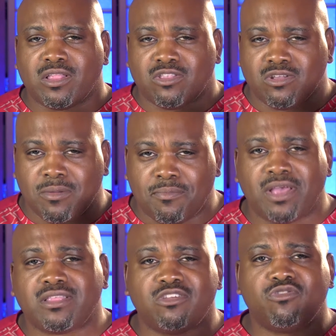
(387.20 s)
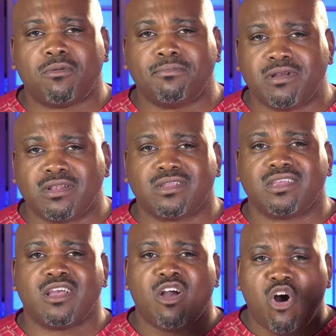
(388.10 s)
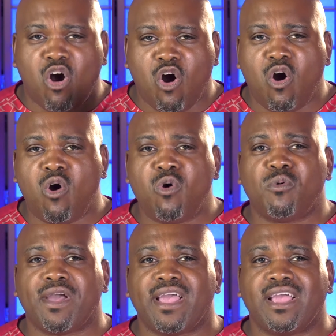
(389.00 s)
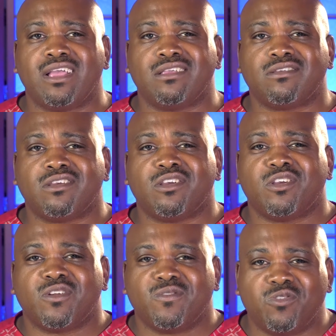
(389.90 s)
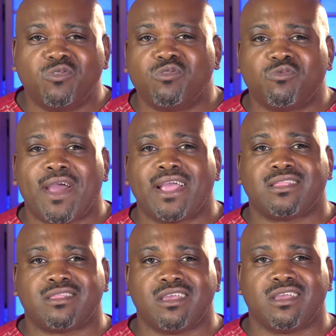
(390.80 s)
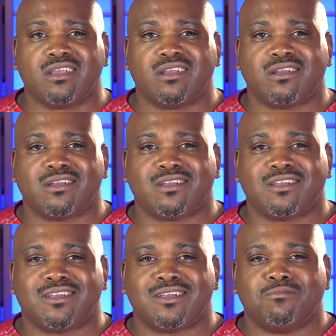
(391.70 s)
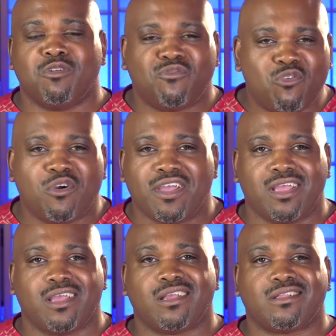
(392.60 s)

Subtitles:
To the best of your ability, always do the right thing beforehand.